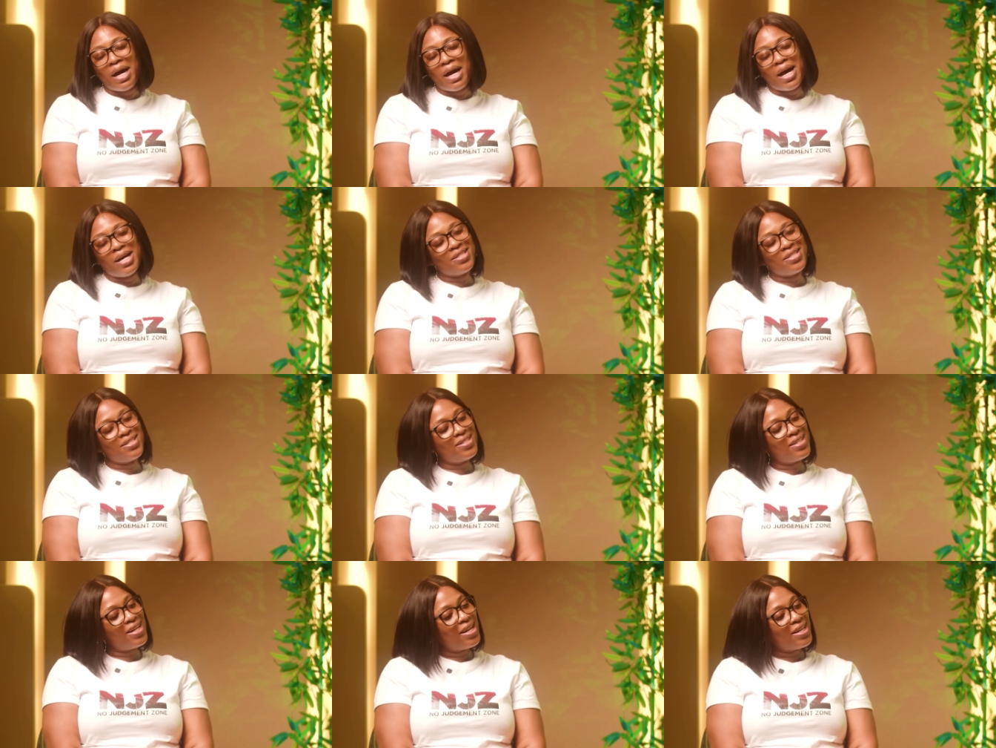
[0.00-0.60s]
I
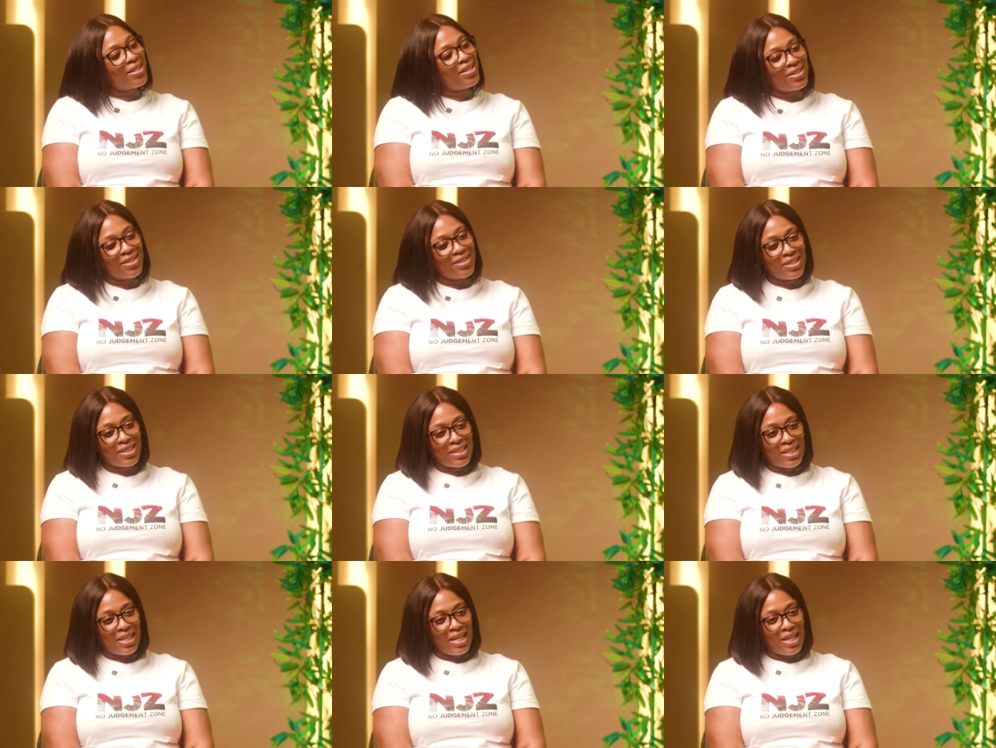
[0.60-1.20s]
denied
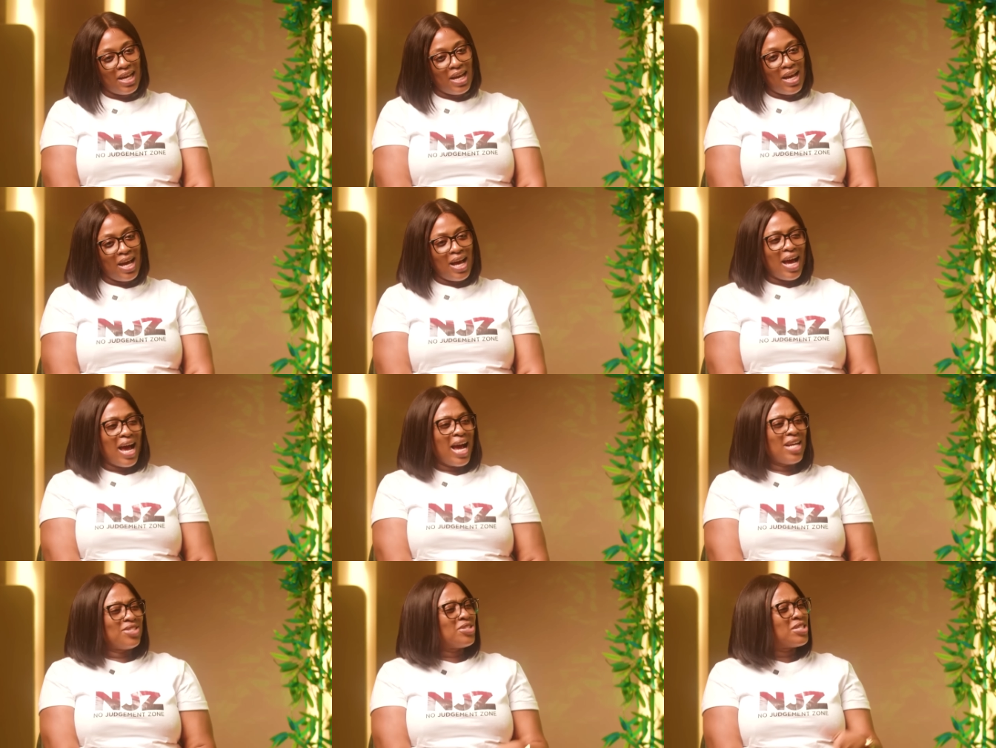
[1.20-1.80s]
it.
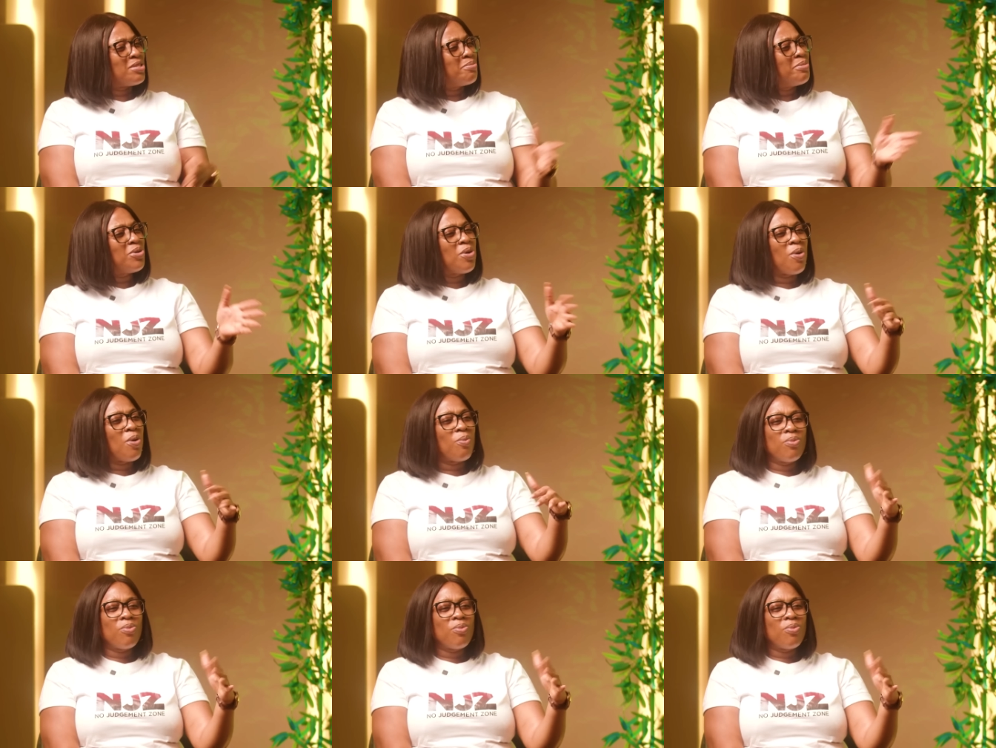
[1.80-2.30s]
I just made up one